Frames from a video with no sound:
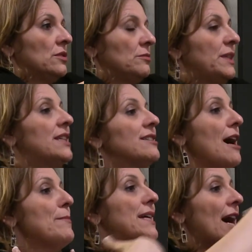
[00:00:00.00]
Because
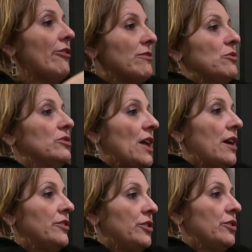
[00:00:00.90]
I'm accountable
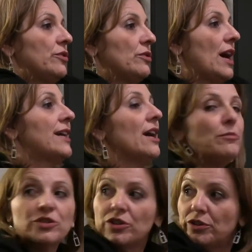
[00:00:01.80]
that I
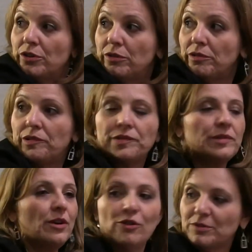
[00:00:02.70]
come to you,
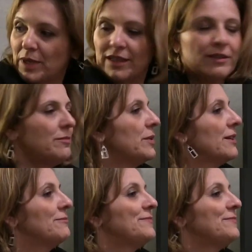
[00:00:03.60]
oh, it's my guinea pig.